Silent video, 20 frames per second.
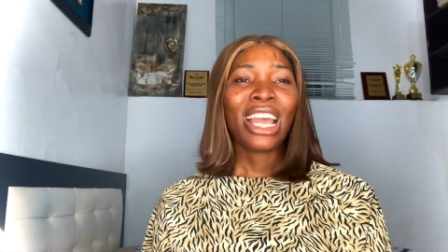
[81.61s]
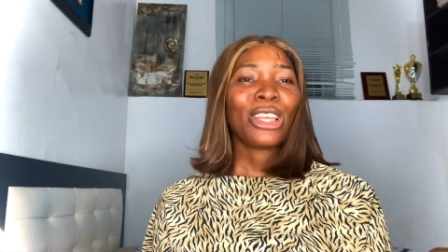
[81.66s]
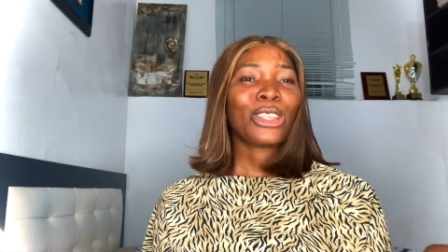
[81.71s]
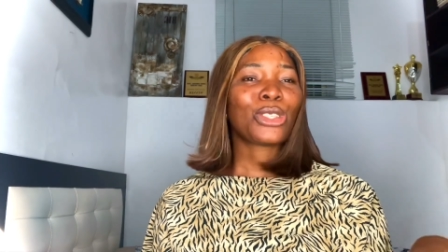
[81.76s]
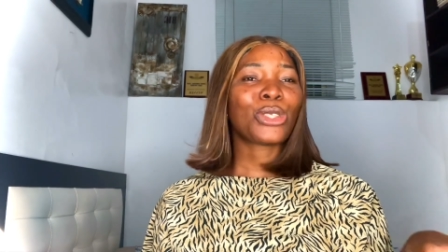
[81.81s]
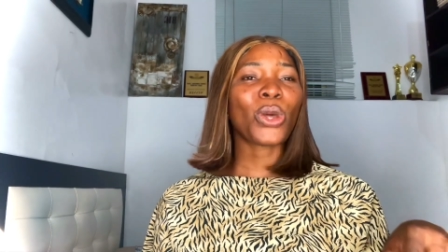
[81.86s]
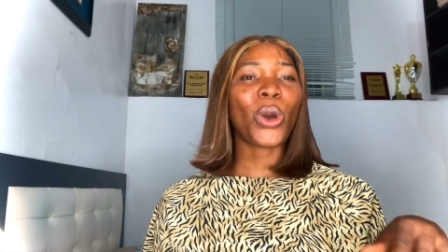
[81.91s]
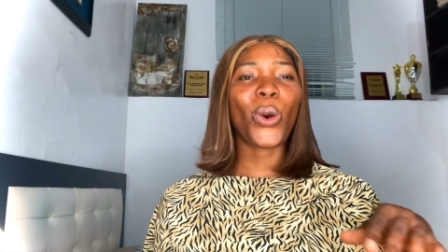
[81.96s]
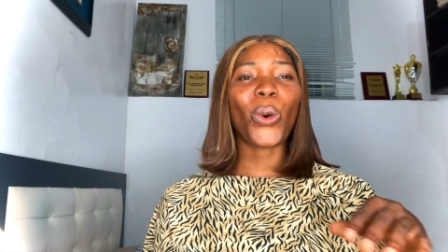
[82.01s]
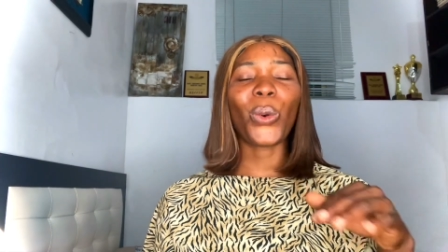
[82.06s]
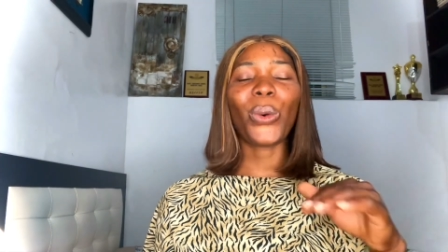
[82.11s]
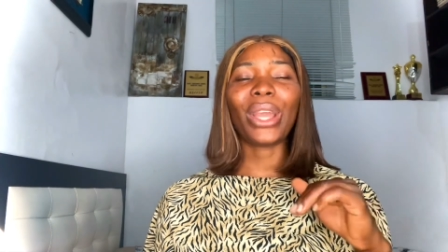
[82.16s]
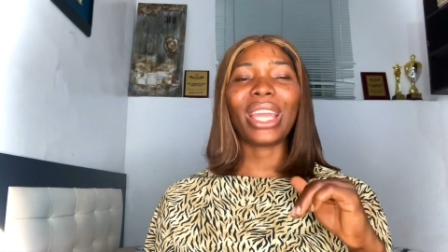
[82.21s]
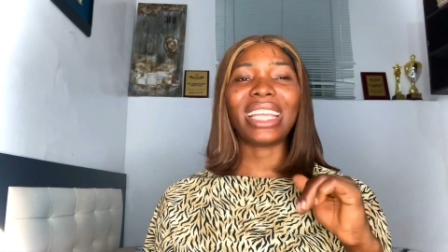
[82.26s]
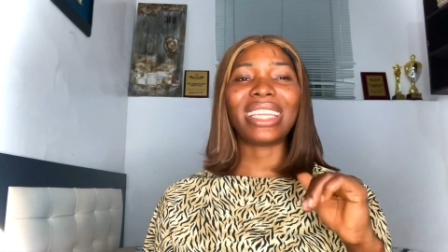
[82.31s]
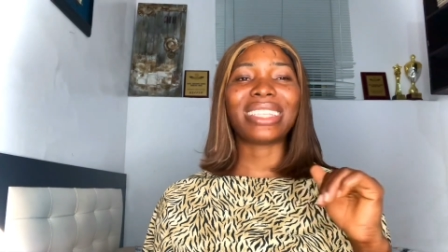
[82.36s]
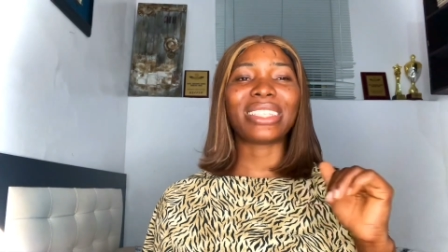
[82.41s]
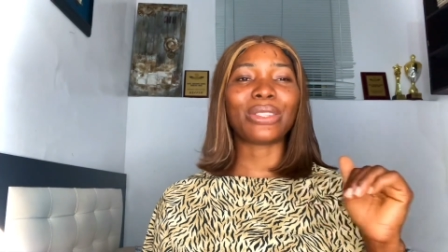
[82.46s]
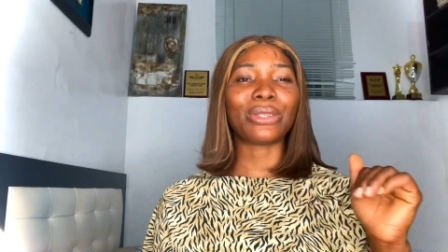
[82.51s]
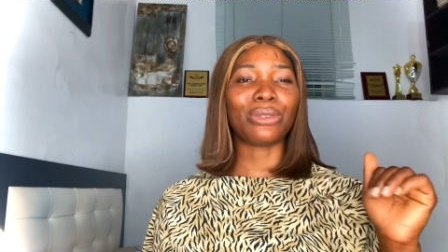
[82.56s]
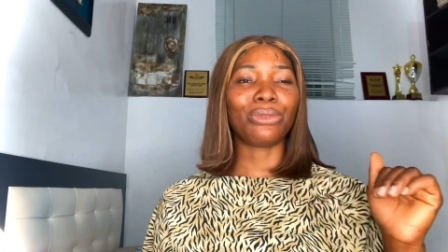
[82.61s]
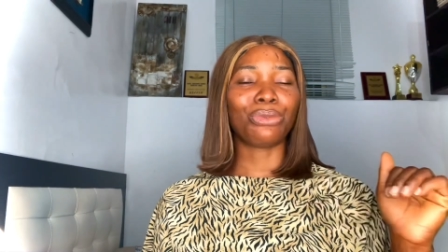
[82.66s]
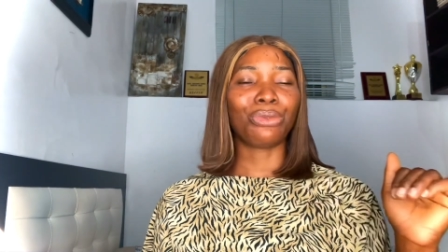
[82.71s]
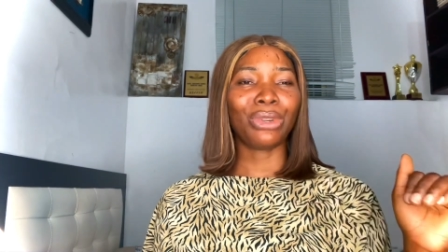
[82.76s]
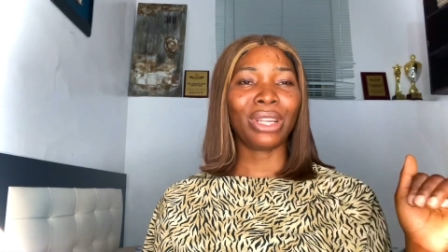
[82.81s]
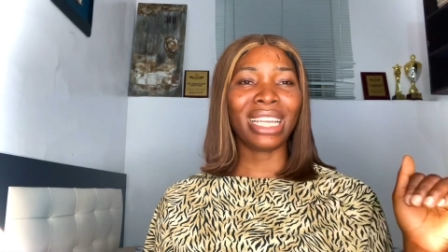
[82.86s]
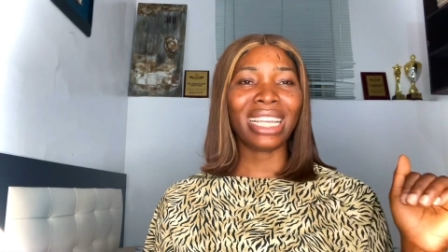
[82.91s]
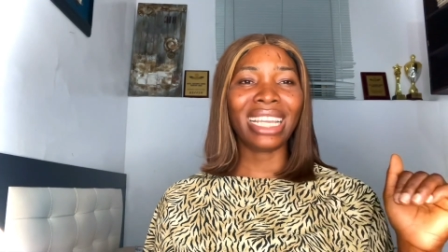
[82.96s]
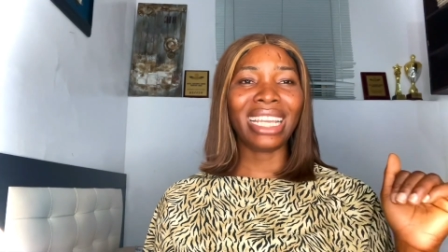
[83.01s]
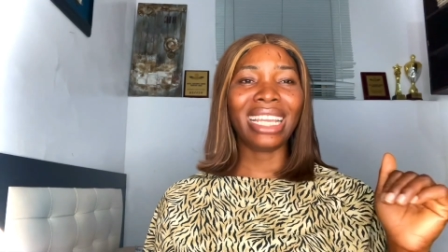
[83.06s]
So it's
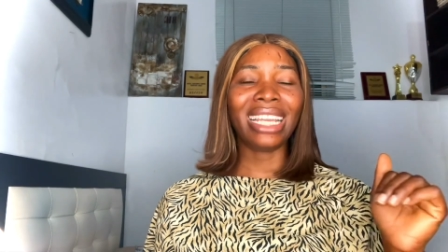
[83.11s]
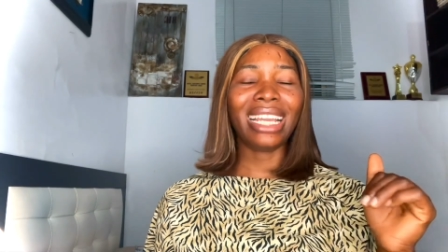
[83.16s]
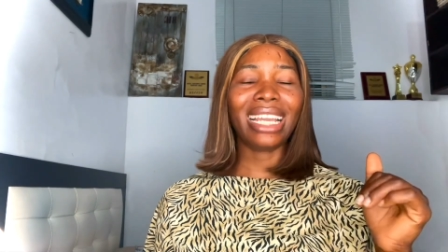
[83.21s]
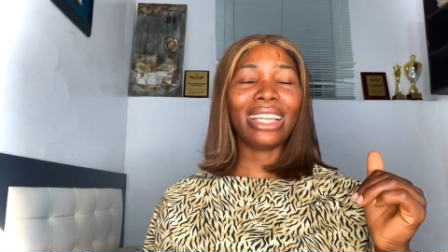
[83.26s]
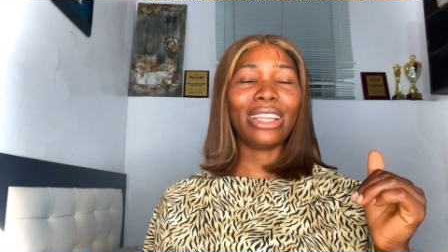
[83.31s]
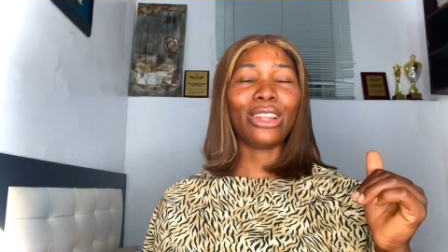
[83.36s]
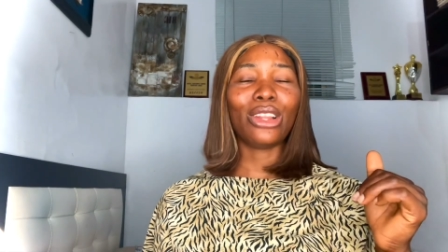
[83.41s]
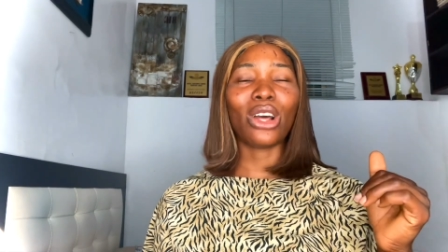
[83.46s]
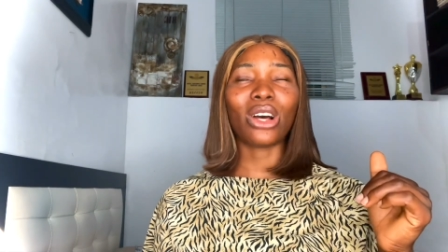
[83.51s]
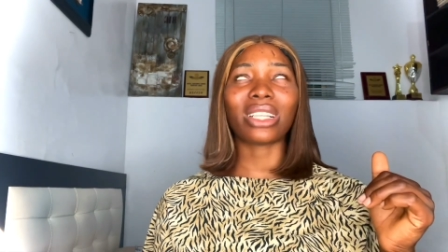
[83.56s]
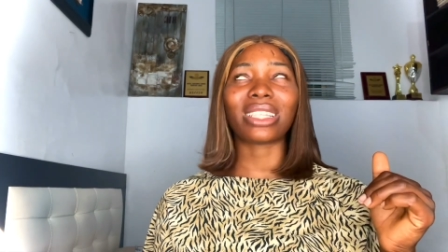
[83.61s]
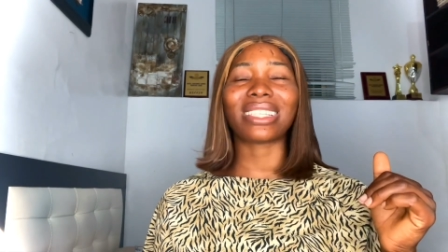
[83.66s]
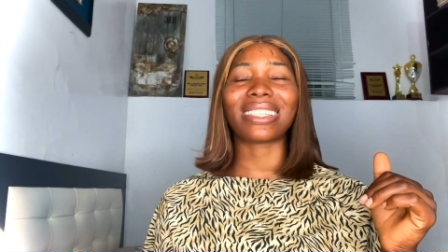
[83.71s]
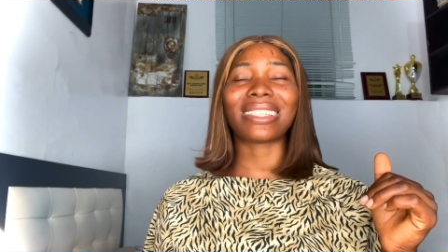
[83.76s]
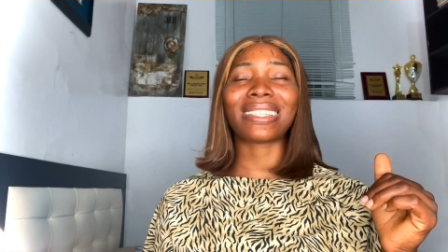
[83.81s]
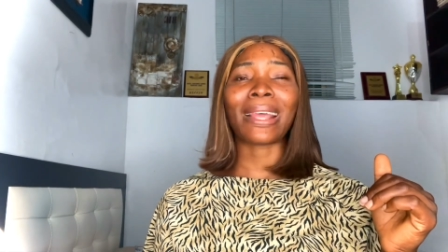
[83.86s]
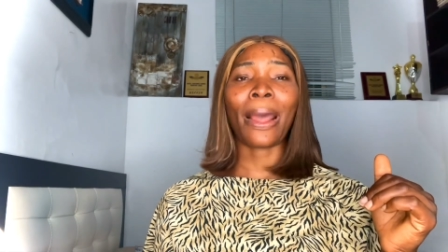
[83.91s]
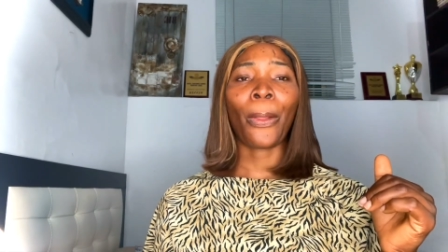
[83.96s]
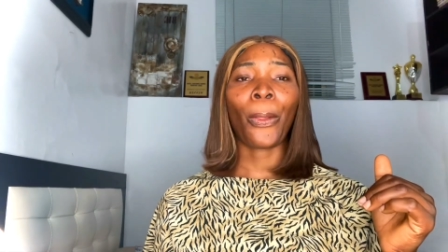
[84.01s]
really not